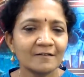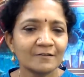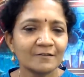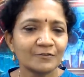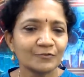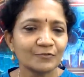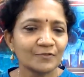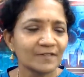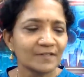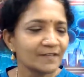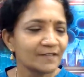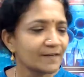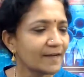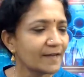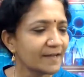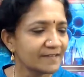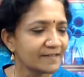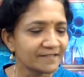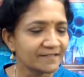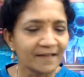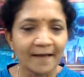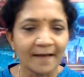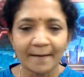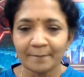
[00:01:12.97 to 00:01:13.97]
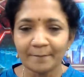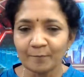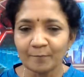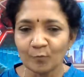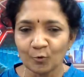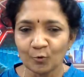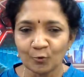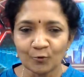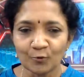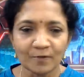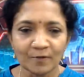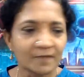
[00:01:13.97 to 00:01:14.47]
to the exam
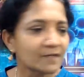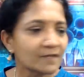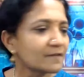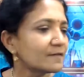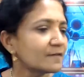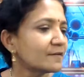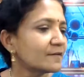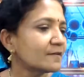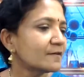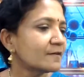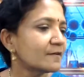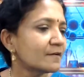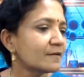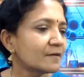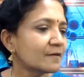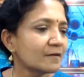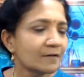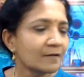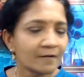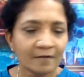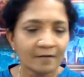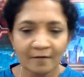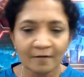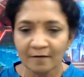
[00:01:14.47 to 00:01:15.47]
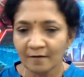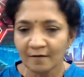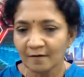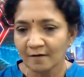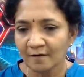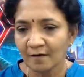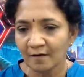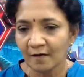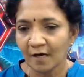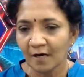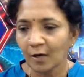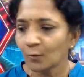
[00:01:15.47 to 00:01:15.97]
mode.
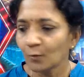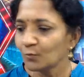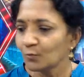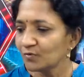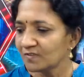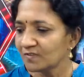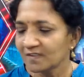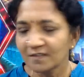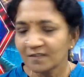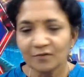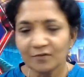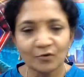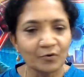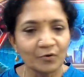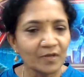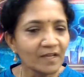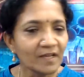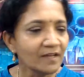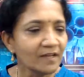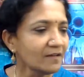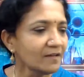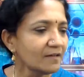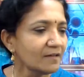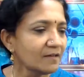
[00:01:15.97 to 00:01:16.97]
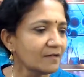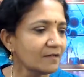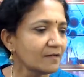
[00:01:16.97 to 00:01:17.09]
How is it going?